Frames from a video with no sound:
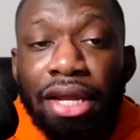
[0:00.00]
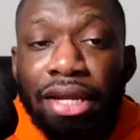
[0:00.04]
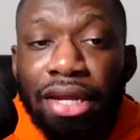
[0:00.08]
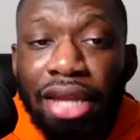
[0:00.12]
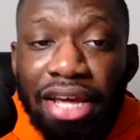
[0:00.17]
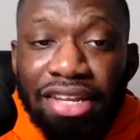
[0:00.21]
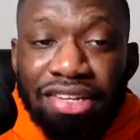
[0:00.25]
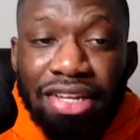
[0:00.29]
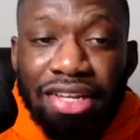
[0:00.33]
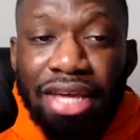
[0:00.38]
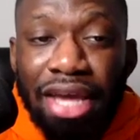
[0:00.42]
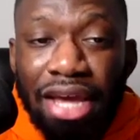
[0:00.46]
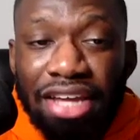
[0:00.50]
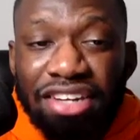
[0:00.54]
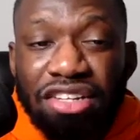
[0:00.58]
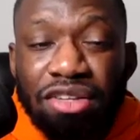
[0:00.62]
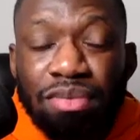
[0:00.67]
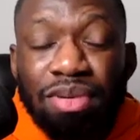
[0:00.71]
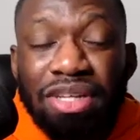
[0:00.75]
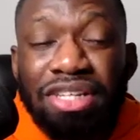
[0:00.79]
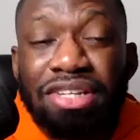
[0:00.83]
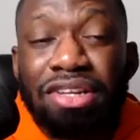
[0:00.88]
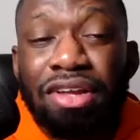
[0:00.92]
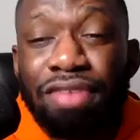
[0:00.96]
Let's get
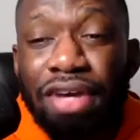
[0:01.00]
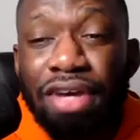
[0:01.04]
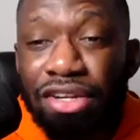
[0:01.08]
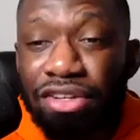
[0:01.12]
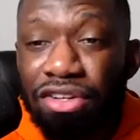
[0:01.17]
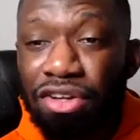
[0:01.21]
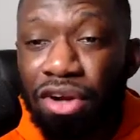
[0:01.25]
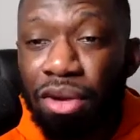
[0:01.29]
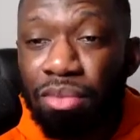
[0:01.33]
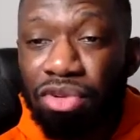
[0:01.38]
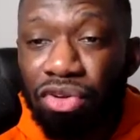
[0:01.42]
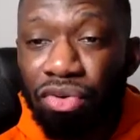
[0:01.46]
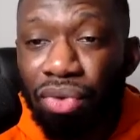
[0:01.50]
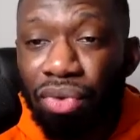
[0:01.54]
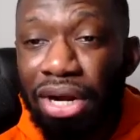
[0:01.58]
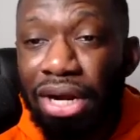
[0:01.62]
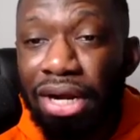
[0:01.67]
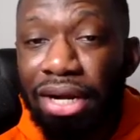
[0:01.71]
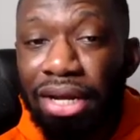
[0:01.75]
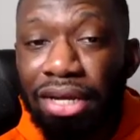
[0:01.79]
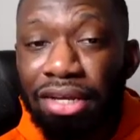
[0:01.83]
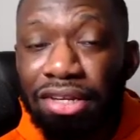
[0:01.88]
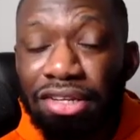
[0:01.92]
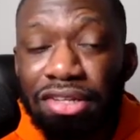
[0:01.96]
specific in terms of what
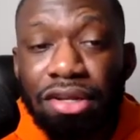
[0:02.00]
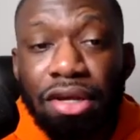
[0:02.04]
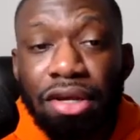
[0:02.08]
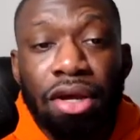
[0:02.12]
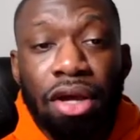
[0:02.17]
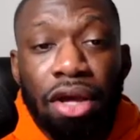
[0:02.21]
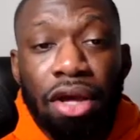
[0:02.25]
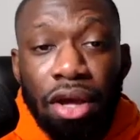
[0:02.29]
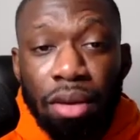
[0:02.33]
it is.